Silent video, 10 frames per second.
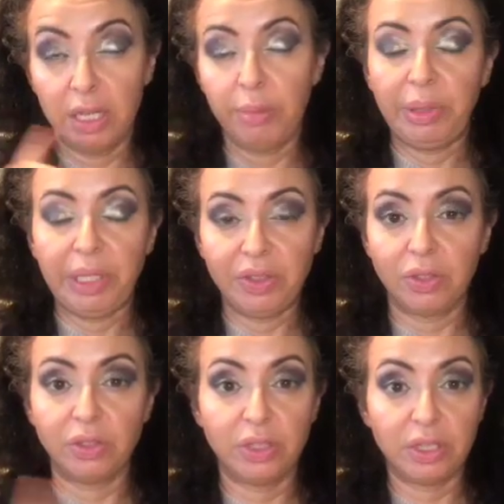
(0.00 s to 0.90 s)
please
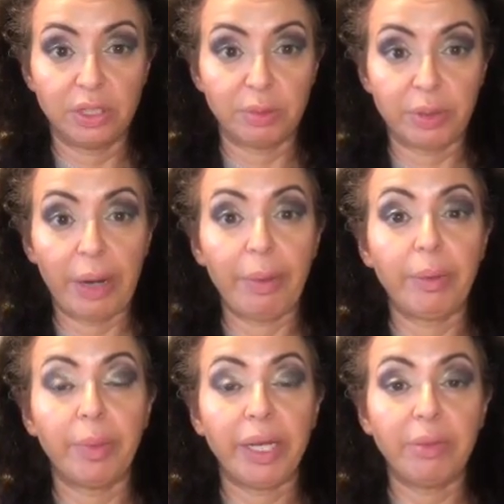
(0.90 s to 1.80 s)
consider subscribing.
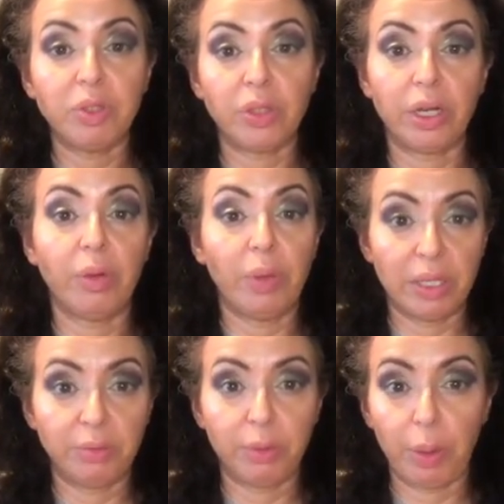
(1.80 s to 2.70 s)
My name is Turner,
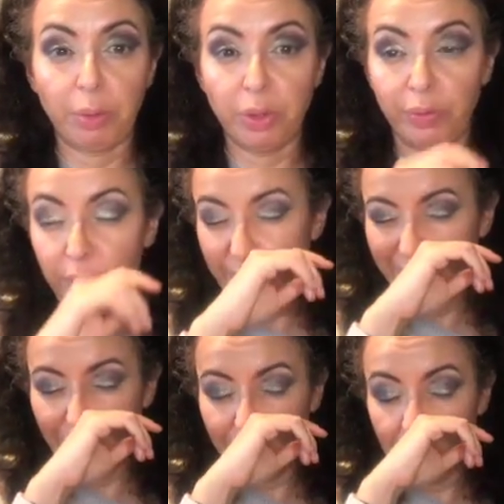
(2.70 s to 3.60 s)
welcome to my beautyverse.
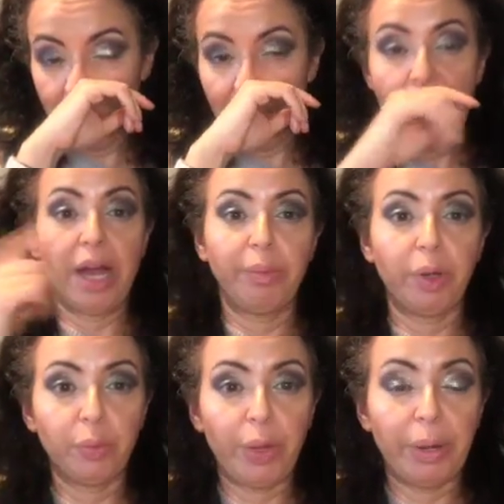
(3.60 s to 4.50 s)
So I'm
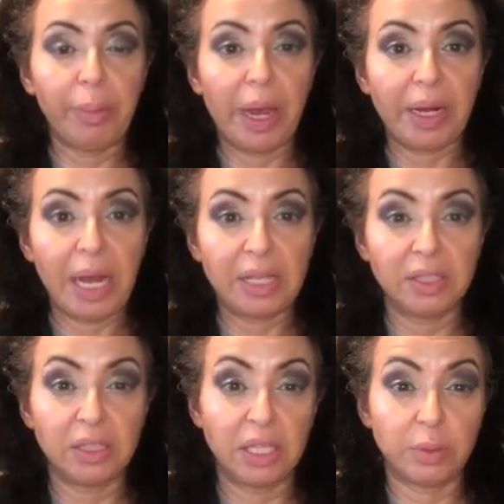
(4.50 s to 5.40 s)
not wearing my
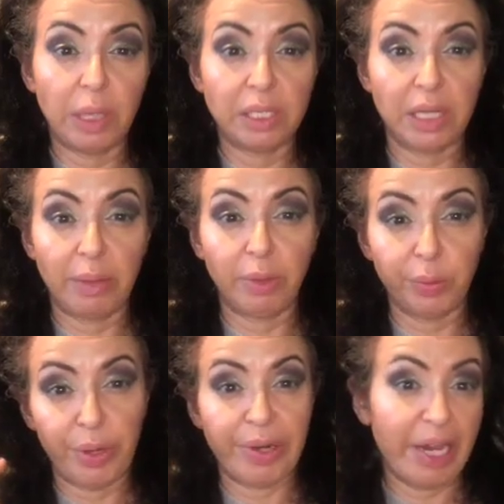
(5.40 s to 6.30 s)
glasses as well as I'm not
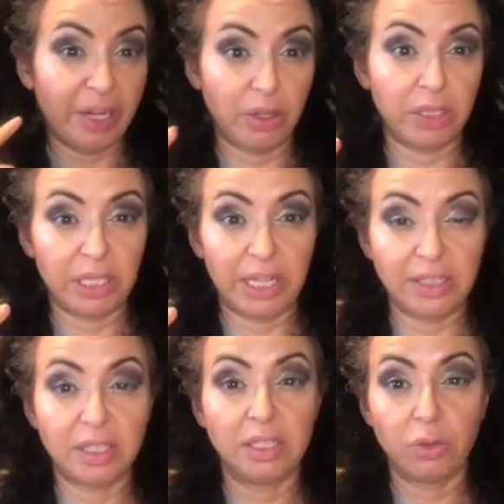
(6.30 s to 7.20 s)
wearing any contact
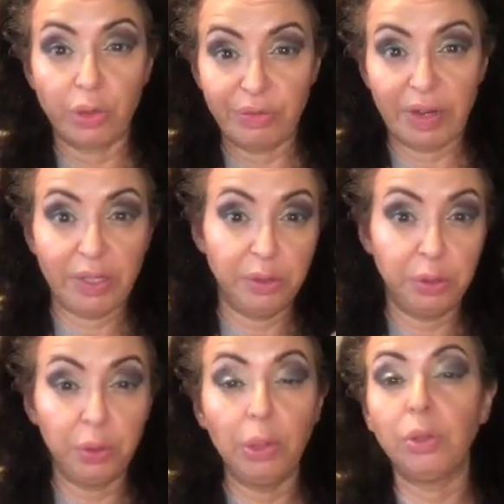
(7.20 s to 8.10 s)
lenses, so if I
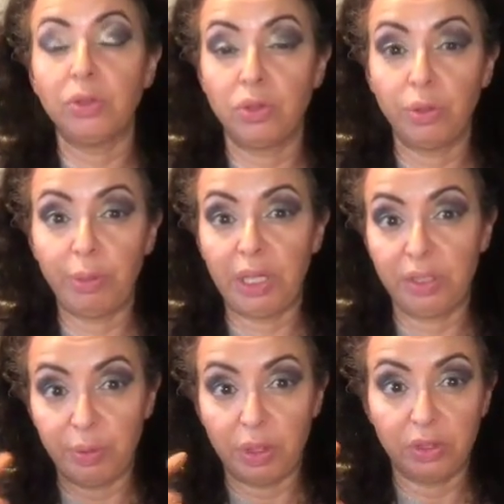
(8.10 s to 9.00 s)
do look stupid it's
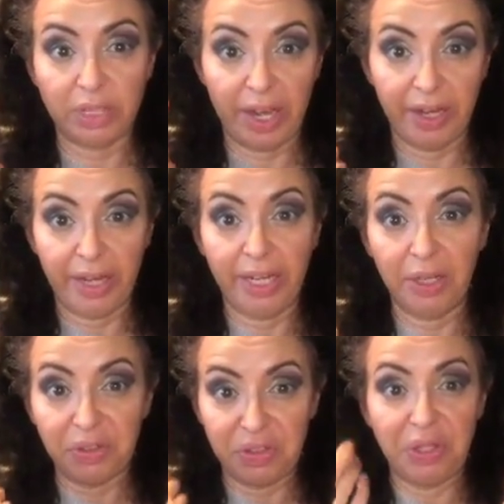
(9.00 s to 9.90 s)
because I
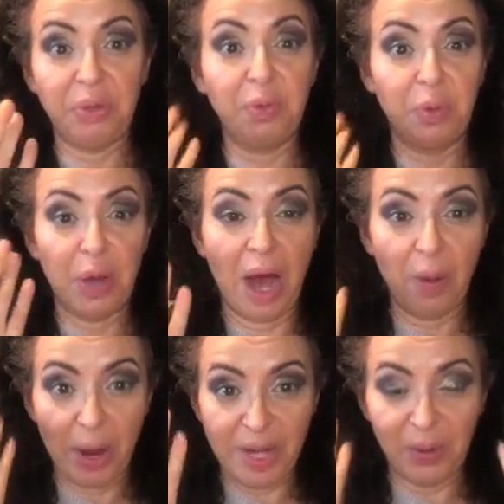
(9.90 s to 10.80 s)
cannot see
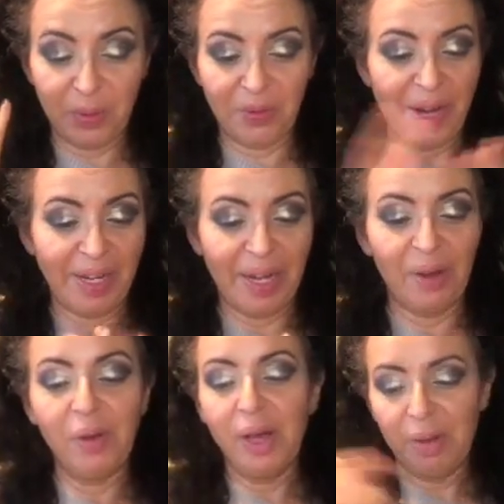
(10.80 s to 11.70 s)
how I look right
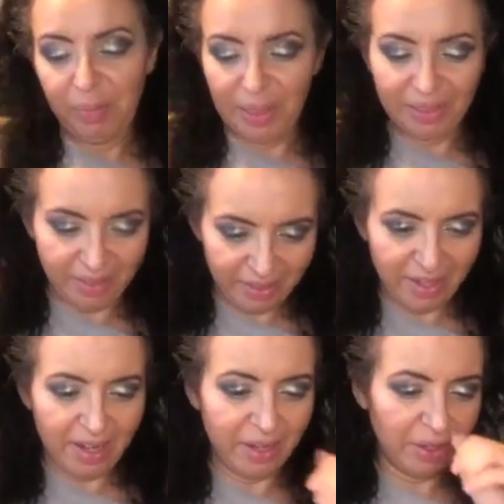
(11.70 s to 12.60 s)
now, but
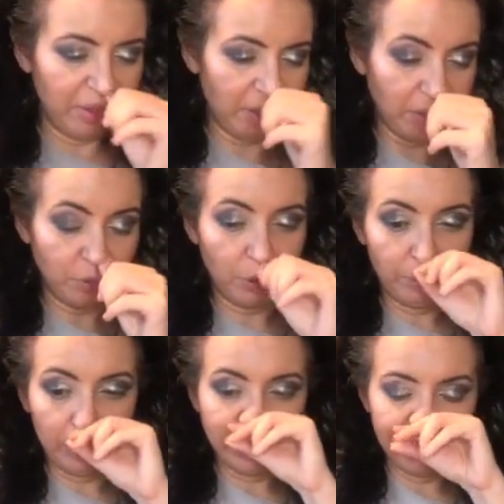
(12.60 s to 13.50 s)
I do
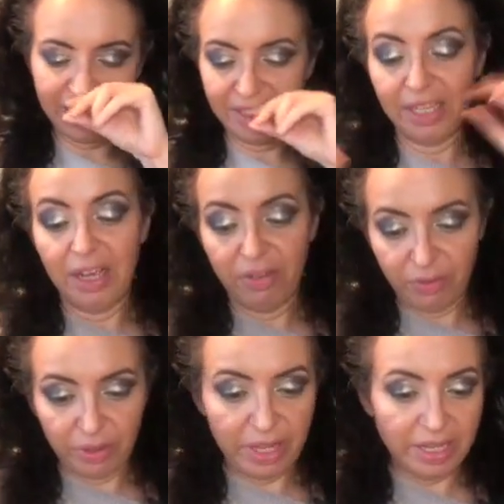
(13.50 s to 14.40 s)
apologize
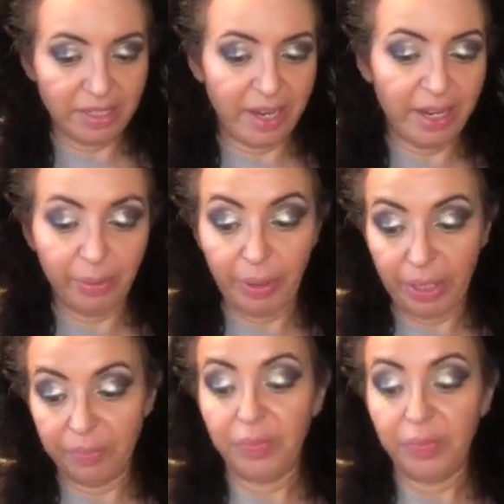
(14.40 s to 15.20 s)
for that. Anyway,